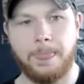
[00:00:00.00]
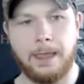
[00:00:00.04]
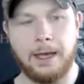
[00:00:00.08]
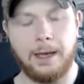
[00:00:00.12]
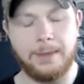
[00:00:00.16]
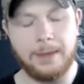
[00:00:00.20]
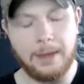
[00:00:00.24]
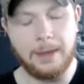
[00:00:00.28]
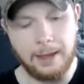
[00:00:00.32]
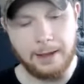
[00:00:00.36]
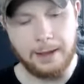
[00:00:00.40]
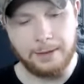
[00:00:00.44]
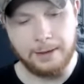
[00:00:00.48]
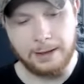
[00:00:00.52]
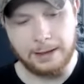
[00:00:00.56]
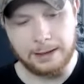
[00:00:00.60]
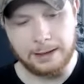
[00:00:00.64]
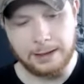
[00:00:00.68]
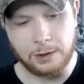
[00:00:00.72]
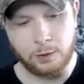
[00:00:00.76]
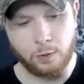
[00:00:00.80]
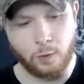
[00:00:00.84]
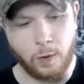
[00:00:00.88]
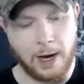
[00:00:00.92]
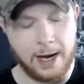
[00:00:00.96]
And, and
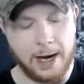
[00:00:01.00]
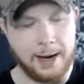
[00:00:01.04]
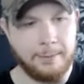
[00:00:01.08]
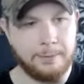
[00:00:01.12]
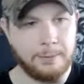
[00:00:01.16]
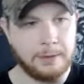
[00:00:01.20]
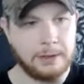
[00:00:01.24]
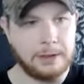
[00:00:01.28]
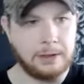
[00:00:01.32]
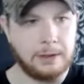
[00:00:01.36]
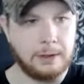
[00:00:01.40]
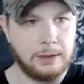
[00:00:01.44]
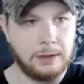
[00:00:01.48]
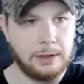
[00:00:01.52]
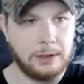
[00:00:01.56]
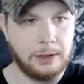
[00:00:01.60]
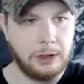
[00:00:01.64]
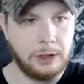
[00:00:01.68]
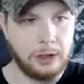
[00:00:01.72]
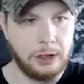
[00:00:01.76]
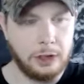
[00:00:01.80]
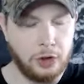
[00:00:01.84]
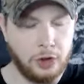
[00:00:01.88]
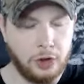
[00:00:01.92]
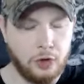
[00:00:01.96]
this is why I'm
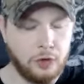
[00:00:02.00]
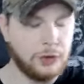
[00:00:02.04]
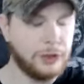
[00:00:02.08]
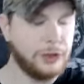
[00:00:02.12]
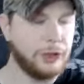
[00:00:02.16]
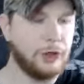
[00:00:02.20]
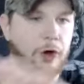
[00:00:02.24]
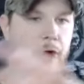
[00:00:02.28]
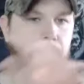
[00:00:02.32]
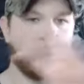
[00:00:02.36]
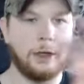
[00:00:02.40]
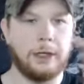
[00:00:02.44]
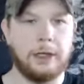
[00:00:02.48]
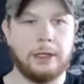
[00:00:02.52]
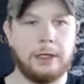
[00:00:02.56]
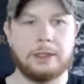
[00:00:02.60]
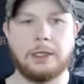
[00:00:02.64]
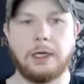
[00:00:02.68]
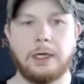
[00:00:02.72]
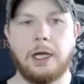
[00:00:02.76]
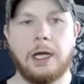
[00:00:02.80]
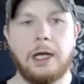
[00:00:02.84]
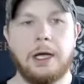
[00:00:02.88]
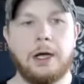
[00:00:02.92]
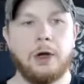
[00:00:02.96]
using all
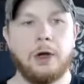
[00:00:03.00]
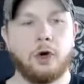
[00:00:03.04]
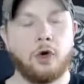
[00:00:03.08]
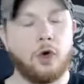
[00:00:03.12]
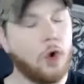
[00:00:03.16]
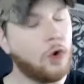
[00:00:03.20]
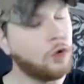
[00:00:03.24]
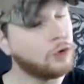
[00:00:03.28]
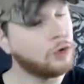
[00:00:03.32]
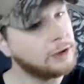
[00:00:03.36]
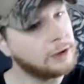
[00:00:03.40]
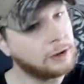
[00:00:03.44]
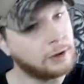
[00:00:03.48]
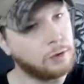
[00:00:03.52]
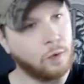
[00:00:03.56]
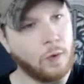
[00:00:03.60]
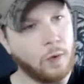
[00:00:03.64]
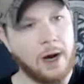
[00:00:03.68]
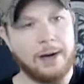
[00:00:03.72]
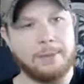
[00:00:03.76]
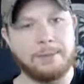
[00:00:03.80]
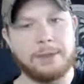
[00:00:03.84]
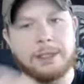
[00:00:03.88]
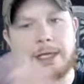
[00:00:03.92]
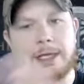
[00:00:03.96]
these quotes, this is
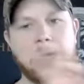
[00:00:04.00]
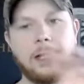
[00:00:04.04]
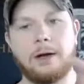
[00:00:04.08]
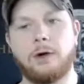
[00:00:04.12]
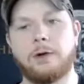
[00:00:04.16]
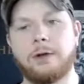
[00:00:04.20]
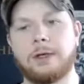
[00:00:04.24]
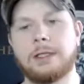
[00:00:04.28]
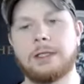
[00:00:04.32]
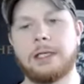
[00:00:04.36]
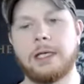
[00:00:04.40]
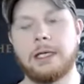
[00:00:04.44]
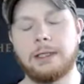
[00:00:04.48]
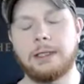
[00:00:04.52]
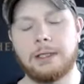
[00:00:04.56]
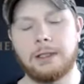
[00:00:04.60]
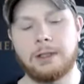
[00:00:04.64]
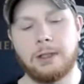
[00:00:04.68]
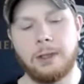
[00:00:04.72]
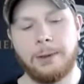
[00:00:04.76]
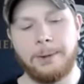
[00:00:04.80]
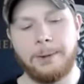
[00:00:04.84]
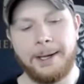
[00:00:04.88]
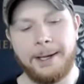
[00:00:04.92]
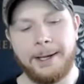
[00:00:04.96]
why I'm saying all these things
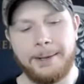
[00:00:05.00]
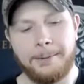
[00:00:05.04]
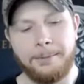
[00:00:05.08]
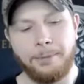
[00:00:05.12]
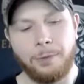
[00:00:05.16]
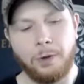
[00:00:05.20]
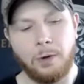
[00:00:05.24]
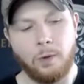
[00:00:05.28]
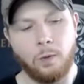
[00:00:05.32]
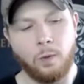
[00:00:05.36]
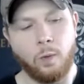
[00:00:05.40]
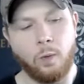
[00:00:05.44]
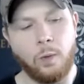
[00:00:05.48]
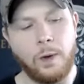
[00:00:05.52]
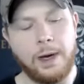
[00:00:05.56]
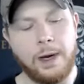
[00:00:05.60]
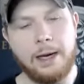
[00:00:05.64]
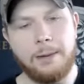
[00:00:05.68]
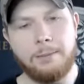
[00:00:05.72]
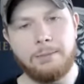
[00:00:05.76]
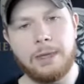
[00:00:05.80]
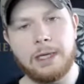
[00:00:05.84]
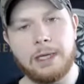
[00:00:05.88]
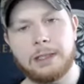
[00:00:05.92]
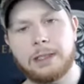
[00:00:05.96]
is
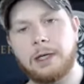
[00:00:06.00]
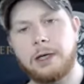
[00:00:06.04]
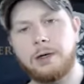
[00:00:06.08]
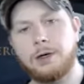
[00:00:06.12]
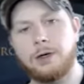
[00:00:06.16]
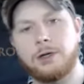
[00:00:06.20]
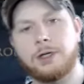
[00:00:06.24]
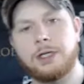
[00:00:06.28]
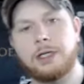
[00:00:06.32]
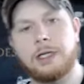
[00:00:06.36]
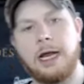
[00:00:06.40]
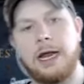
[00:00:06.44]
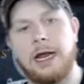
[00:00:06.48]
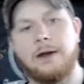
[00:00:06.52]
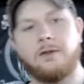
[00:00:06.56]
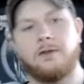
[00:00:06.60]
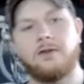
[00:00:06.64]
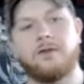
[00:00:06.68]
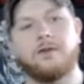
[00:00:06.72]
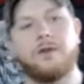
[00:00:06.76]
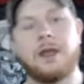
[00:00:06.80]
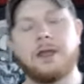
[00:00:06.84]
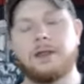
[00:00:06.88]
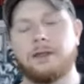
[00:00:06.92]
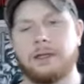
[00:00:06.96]
we misunderstand
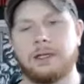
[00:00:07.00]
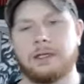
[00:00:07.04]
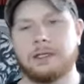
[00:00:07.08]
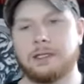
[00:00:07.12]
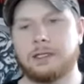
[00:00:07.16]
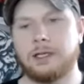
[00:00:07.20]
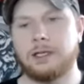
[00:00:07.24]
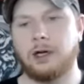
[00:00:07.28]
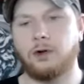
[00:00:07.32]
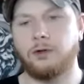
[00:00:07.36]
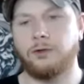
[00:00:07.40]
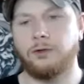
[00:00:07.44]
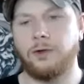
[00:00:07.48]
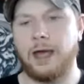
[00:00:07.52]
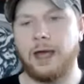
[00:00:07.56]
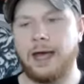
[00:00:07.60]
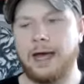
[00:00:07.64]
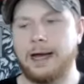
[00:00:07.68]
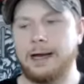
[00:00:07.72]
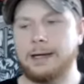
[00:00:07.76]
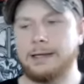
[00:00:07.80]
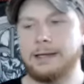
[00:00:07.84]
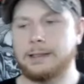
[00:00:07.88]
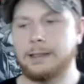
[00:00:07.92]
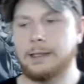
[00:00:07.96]
faith in self
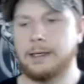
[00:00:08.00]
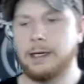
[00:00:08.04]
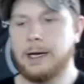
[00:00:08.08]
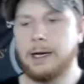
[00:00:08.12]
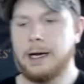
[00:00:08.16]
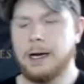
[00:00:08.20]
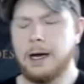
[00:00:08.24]
as